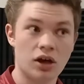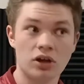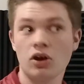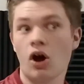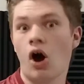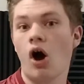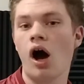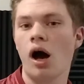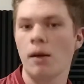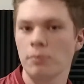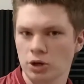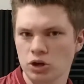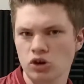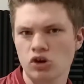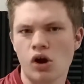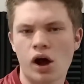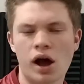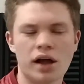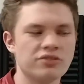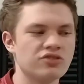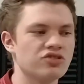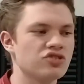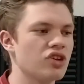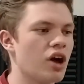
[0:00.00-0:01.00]

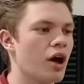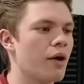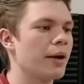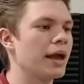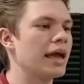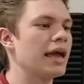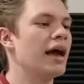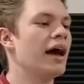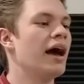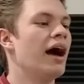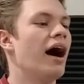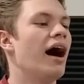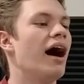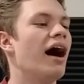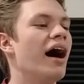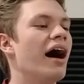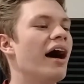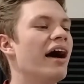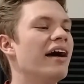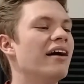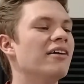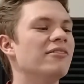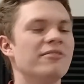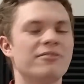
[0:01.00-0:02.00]
Omicron
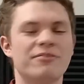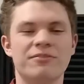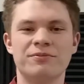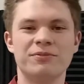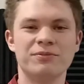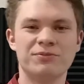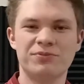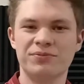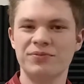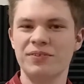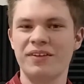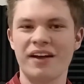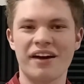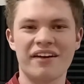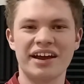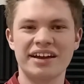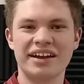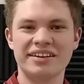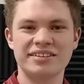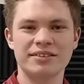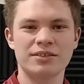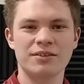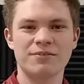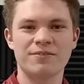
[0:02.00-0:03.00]

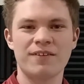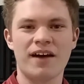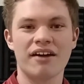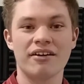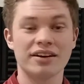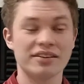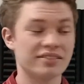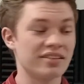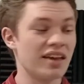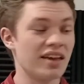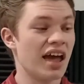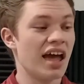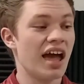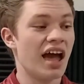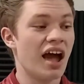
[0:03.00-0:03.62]
variant of the virus